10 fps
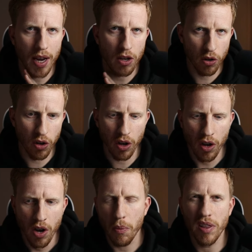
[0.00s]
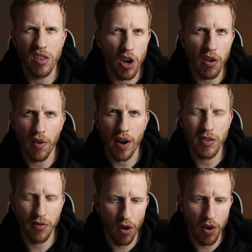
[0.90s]
another probably 35
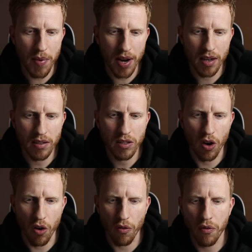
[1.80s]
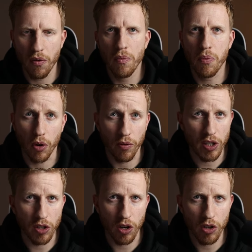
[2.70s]
to 40 minutes of product
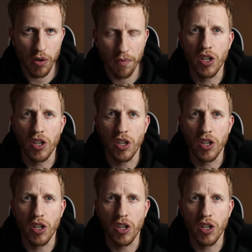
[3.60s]
research.